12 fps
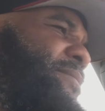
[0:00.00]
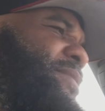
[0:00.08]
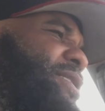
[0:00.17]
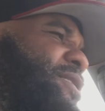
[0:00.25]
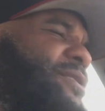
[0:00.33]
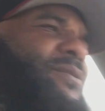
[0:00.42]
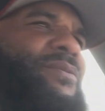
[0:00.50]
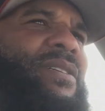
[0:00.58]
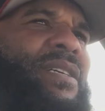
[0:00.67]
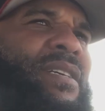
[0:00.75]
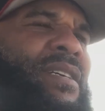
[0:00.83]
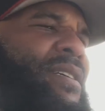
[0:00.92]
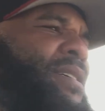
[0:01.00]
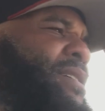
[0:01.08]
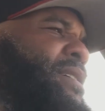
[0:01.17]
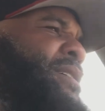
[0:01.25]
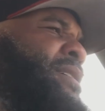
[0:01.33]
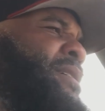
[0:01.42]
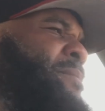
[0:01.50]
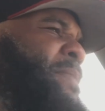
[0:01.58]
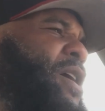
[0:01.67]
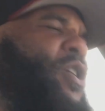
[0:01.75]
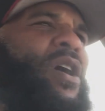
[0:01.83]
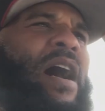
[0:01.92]
him, you know
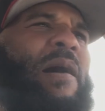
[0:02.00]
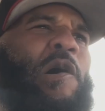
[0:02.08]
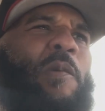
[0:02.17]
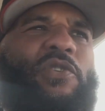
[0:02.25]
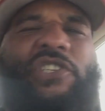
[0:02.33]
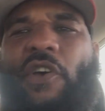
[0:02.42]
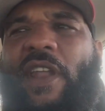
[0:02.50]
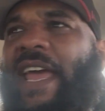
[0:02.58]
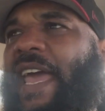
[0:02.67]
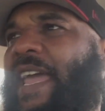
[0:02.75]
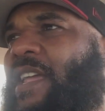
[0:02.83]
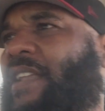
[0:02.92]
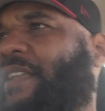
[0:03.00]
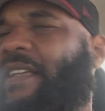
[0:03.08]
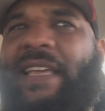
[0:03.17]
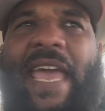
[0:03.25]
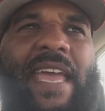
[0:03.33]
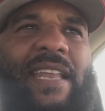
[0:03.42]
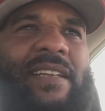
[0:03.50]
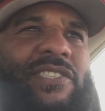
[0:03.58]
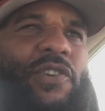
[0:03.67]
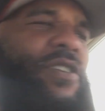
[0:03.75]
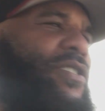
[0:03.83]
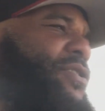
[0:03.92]
but I, I almost started hating hating a
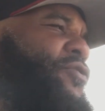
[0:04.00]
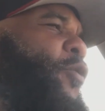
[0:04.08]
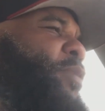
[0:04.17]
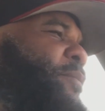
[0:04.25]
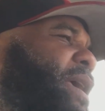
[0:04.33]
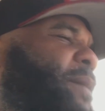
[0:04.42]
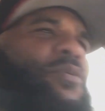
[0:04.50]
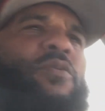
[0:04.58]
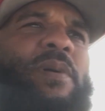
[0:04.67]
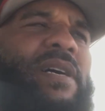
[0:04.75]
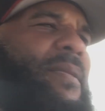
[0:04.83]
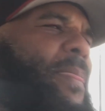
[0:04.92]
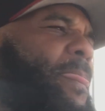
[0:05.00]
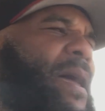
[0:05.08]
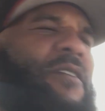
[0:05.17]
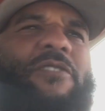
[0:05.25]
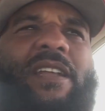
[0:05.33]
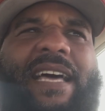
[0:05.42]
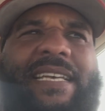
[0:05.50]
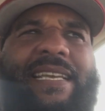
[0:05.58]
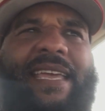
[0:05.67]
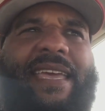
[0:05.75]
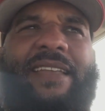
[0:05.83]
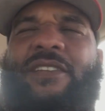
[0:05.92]
certain group of people, but I realized I
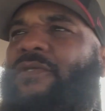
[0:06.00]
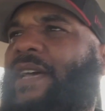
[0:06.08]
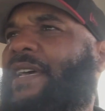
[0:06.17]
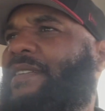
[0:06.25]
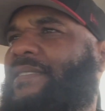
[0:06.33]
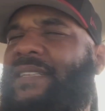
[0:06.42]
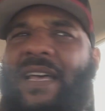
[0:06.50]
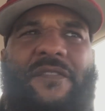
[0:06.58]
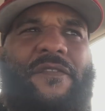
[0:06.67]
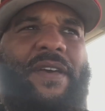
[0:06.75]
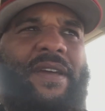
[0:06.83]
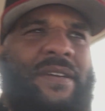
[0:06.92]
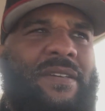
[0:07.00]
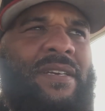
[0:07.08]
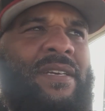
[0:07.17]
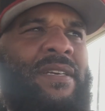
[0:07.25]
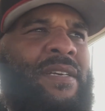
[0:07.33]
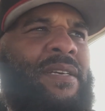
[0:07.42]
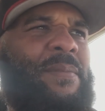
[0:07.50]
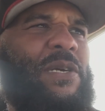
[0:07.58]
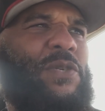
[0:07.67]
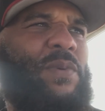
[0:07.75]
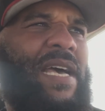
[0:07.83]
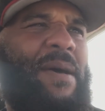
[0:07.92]
can't do that. It's not fair
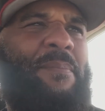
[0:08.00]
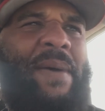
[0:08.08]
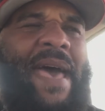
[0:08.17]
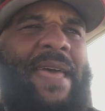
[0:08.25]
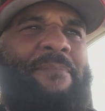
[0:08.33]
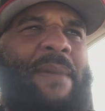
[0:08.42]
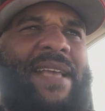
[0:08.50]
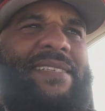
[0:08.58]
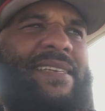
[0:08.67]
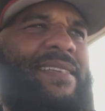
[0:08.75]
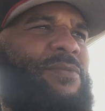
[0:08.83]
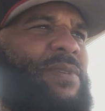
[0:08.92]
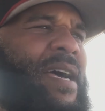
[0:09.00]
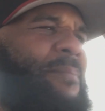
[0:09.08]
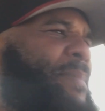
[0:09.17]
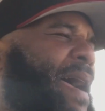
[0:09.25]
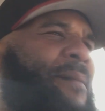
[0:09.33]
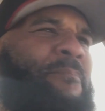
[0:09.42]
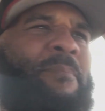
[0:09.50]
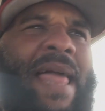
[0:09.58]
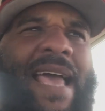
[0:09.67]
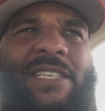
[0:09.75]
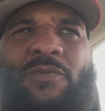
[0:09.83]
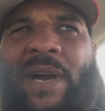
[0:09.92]
because we got bad Mexicans, we got bad
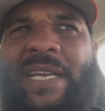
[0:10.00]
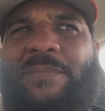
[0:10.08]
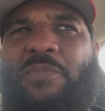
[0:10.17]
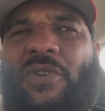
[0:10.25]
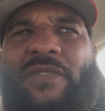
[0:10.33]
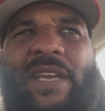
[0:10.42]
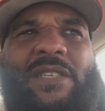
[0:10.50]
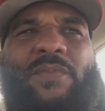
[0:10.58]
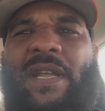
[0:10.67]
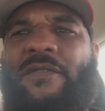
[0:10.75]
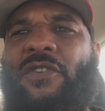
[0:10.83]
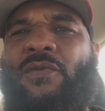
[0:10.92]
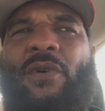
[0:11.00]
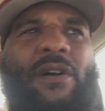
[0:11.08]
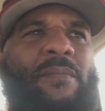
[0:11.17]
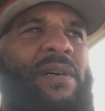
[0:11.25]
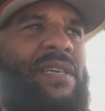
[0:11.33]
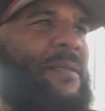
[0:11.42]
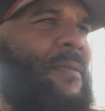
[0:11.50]
blacks, whites, Puerto Ricans, whatever you are. But